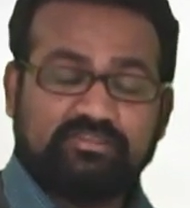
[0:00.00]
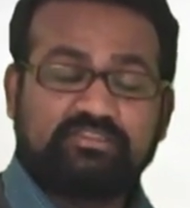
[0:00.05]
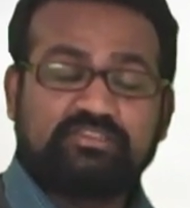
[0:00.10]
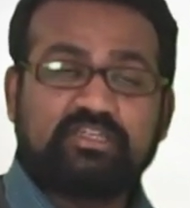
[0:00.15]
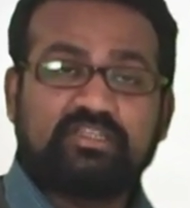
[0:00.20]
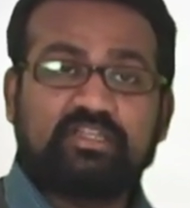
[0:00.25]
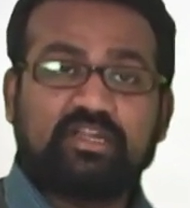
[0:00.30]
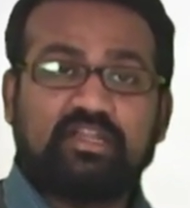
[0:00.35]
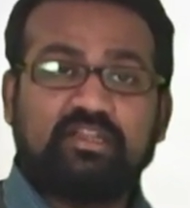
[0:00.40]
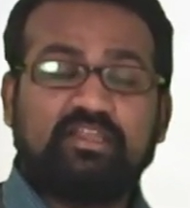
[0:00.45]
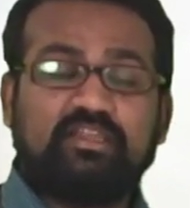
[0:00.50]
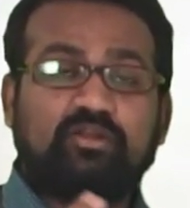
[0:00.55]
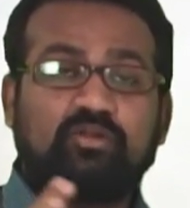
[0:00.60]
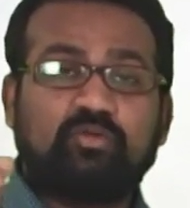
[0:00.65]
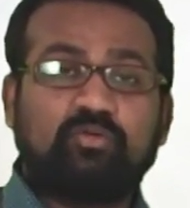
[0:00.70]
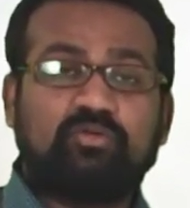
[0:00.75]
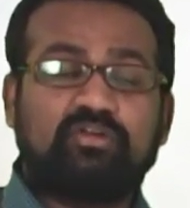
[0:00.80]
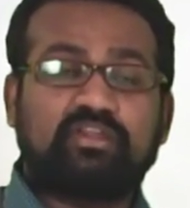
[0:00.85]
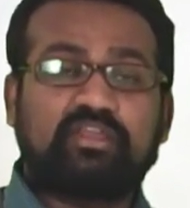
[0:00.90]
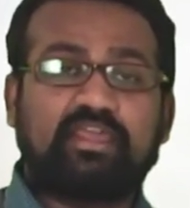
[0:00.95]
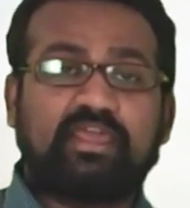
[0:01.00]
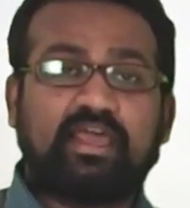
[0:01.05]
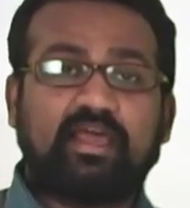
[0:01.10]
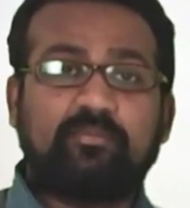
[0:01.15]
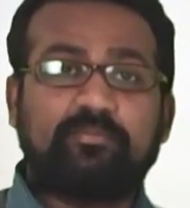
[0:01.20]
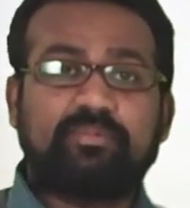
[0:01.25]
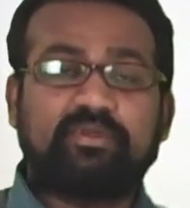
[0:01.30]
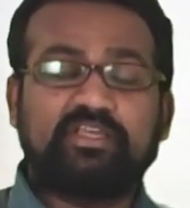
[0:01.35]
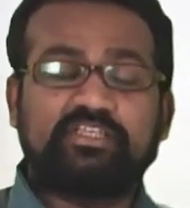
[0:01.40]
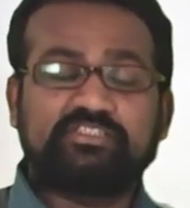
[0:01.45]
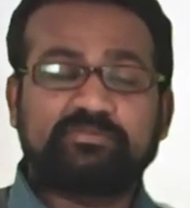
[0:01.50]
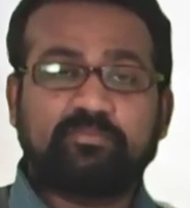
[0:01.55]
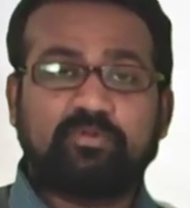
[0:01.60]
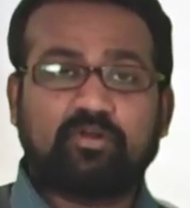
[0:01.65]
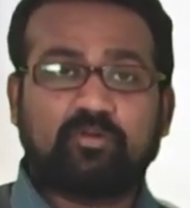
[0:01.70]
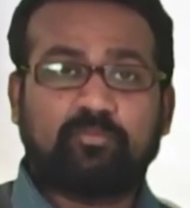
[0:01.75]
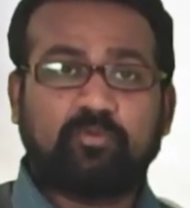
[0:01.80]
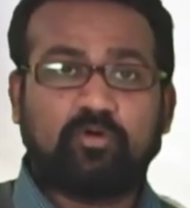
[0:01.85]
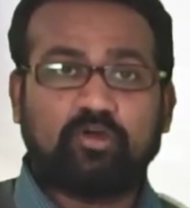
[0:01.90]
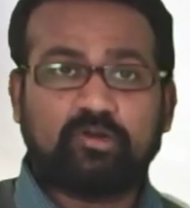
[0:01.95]
Generally, root cap is
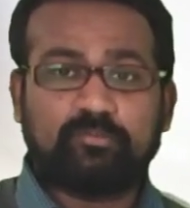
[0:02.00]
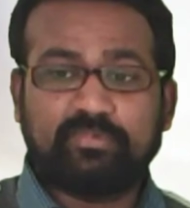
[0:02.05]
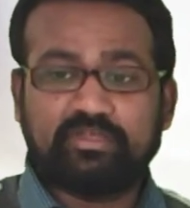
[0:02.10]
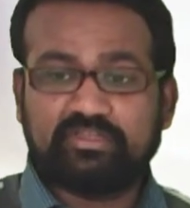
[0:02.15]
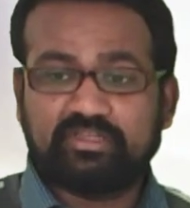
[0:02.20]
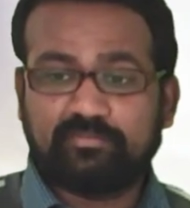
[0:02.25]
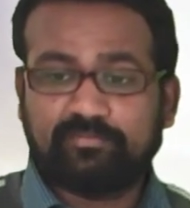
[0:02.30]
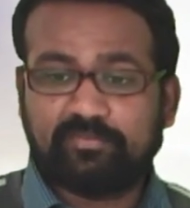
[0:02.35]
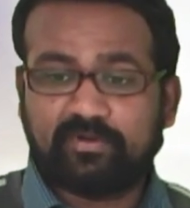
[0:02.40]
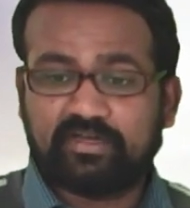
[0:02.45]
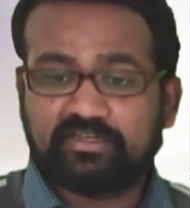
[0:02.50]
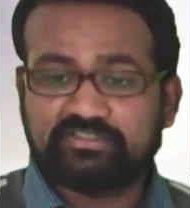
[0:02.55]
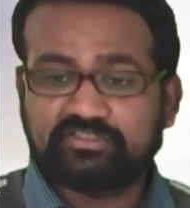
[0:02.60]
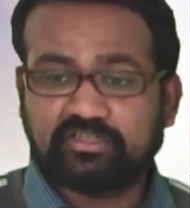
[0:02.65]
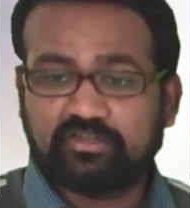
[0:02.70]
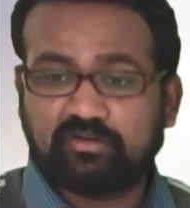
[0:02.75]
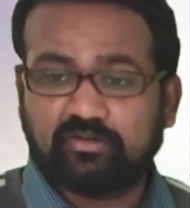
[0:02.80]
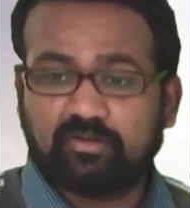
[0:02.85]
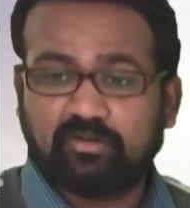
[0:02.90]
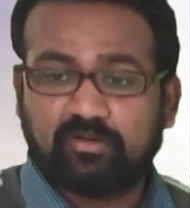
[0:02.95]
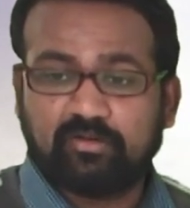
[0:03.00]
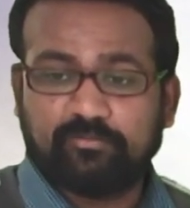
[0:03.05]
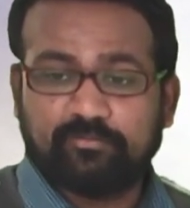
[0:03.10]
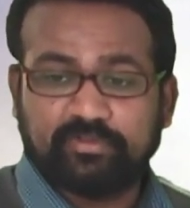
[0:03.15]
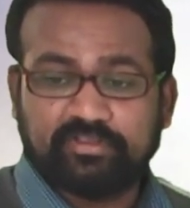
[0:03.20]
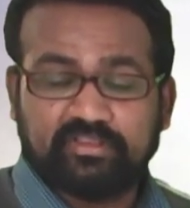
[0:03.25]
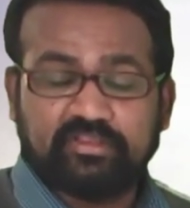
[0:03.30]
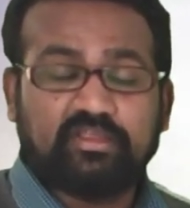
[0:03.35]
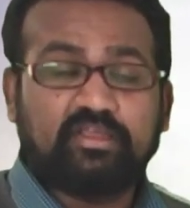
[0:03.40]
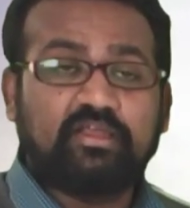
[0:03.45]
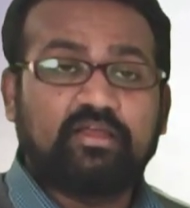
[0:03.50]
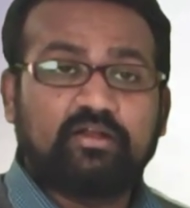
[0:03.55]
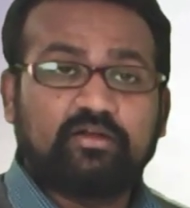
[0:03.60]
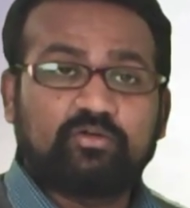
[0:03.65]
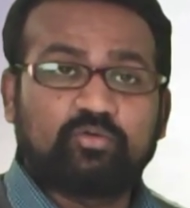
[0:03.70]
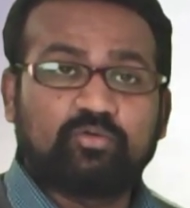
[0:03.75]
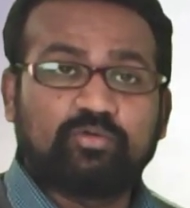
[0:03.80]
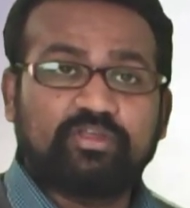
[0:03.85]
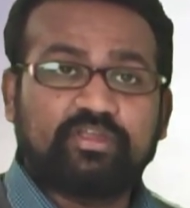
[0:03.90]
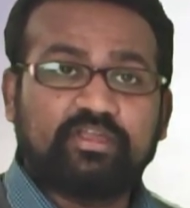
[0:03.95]
performing the function of it
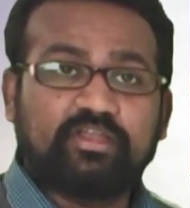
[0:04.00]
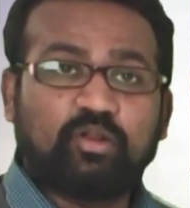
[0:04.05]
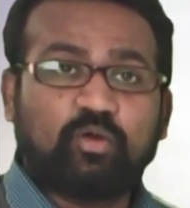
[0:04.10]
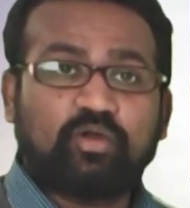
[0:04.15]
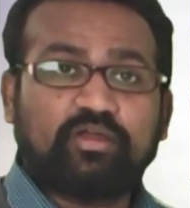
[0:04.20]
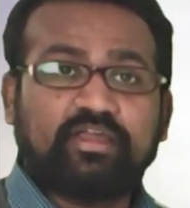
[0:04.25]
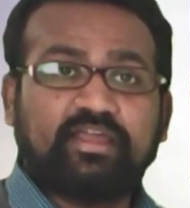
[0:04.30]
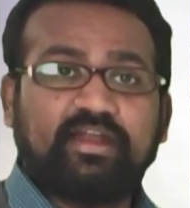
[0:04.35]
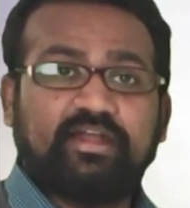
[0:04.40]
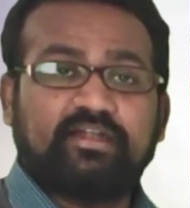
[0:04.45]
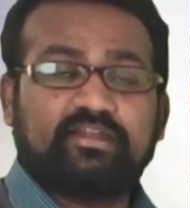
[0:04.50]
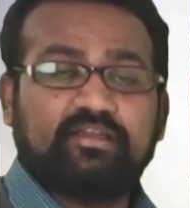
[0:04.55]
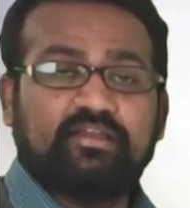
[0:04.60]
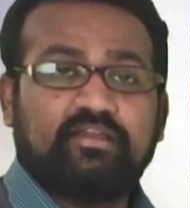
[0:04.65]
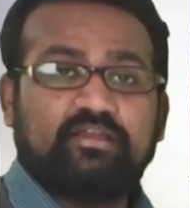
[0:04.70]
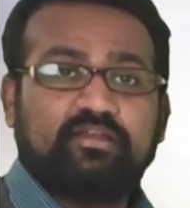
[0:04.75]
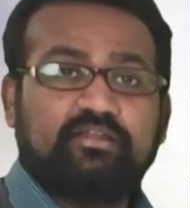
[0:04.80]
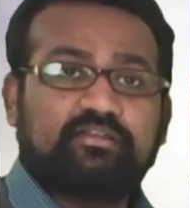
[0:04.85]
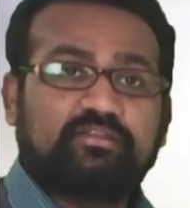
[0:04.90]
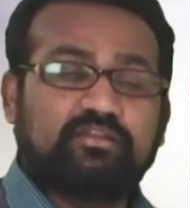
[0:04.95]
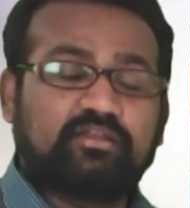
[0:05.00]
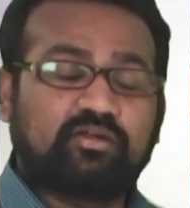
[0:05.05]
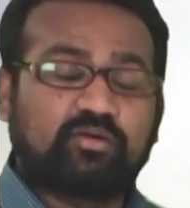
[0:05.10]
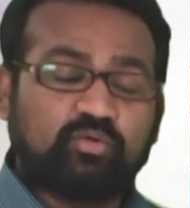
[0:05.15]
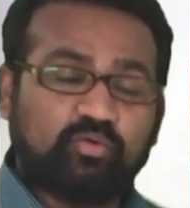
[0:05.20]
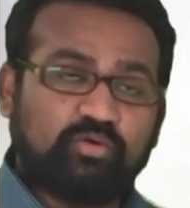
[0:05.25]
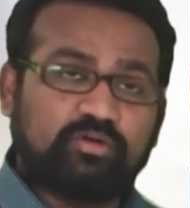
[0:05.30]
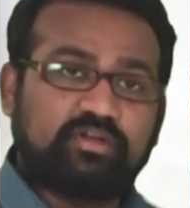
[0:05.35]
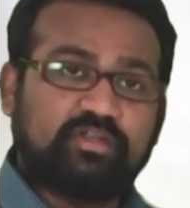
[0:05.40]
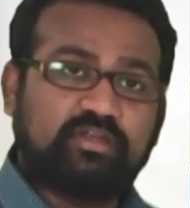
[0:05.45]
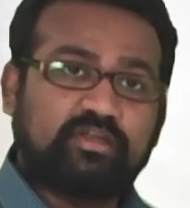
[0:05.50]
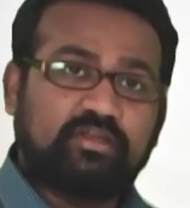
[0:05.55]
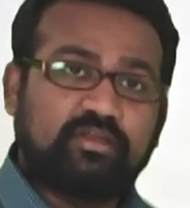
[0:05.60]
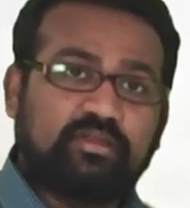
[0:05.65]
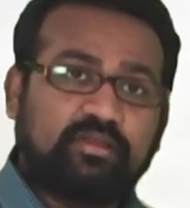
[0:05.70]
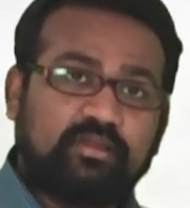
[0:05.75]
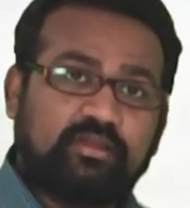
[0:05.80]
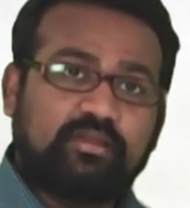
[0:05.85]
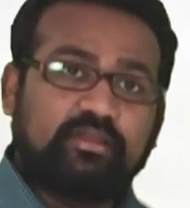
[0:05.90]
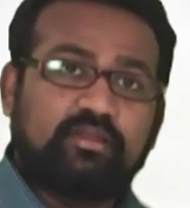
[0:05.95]
to elongate the root
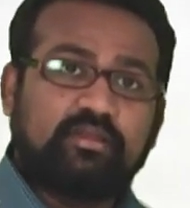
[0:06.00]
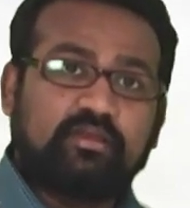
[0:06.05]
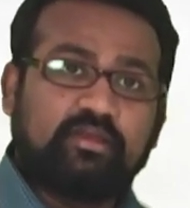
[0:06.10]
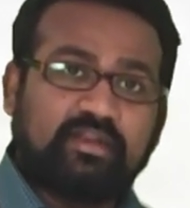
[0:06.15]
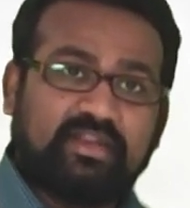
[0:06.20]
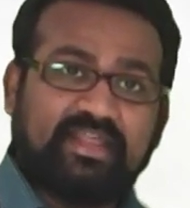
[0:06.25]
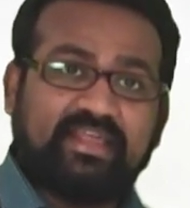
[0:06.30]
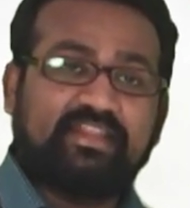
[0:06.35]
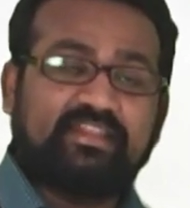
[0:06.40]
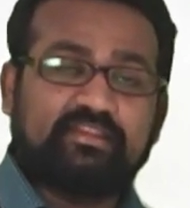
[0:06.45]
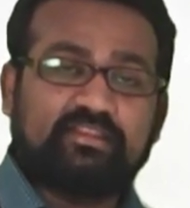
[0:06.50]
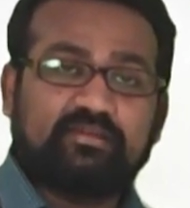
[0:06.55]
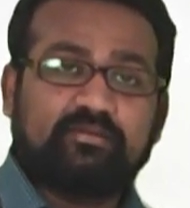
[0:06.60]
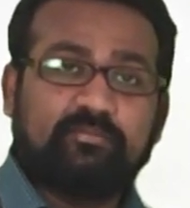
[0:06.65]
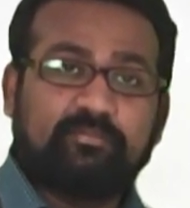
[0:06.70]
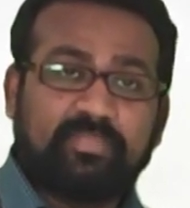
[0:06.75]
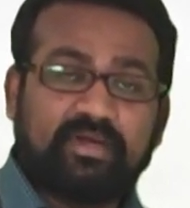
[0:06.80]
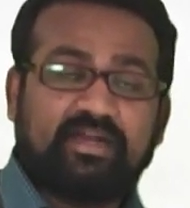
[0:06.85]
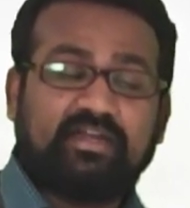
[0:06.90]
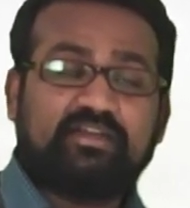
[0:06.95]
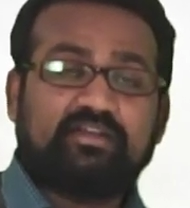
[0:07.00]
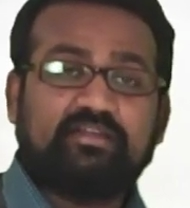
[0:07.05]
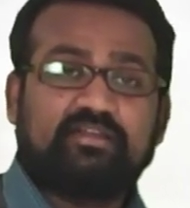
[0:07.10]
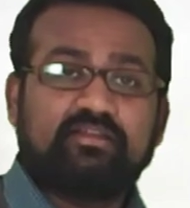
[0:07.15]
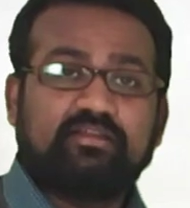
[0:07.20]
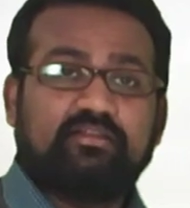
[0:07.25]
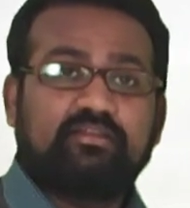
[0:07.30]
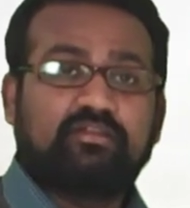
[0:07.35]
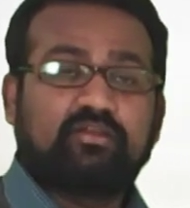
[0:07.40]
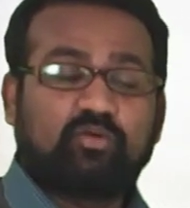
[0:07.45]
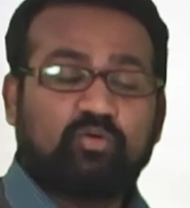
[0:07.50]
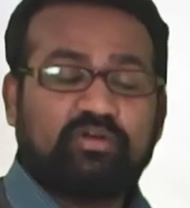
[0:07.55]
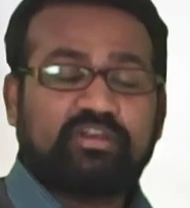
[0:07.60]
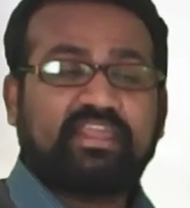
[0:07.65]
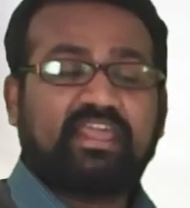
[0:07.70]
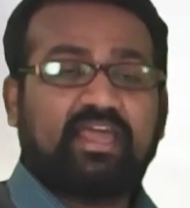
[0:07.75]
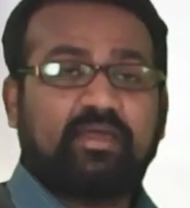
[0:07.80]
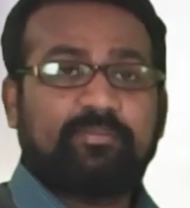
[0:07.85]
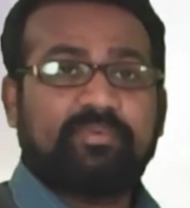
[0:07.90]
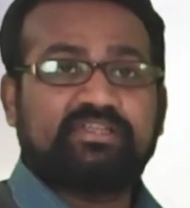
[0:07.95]
length, but
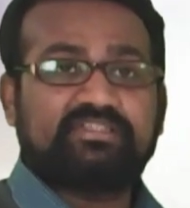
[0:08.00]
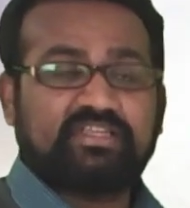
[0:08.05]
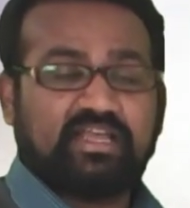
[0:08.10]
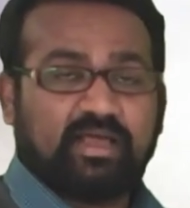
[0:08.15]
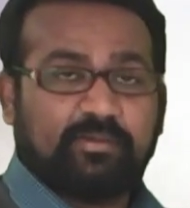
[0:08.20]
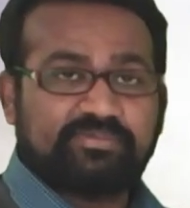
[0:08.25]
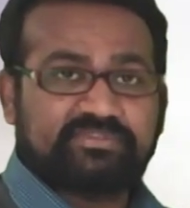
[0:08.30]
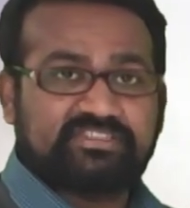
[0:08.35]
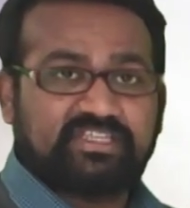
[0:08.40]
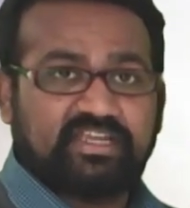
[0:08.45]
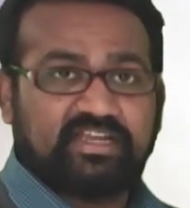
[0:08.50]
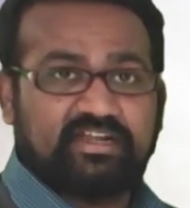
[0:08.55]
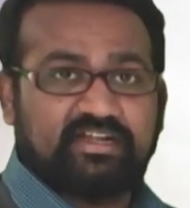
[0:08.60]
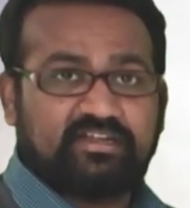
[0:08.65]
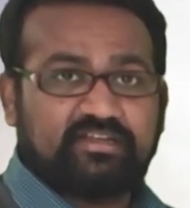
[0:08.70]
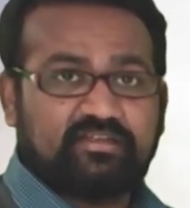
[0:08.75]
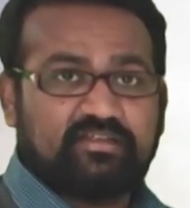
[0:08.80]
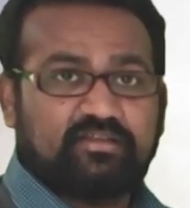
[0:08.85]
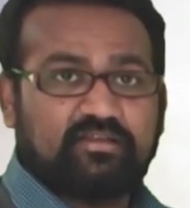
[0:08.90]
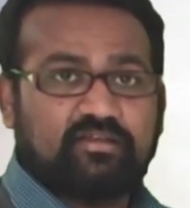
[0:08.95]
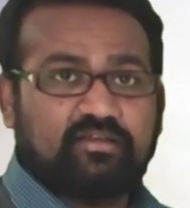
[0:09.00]
root cap is absent.